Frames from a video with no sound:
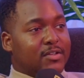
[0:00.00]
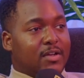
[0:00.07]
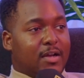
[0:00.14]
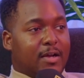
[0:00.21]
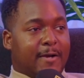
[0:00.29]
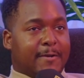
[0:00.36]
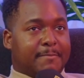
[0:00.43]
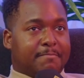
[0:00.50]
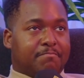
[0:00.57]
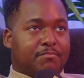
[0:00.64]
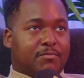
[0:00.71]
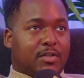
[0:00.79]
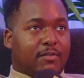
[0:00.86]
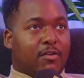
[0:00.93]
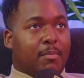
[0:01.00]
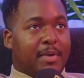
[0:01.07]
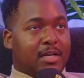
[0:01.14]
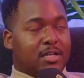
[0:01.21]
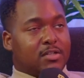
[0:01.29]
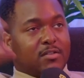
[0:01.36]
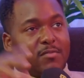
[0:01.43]
So I've got
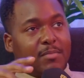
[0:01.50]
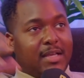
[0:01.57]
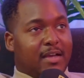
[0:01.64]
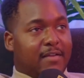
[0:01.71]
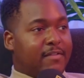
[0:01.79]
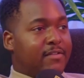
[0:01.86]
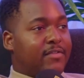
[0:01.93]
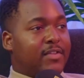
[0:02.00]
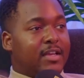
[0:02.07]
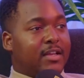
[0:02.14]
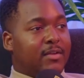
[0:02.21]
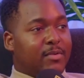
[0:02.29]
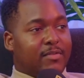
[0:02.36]
pictures of me at 15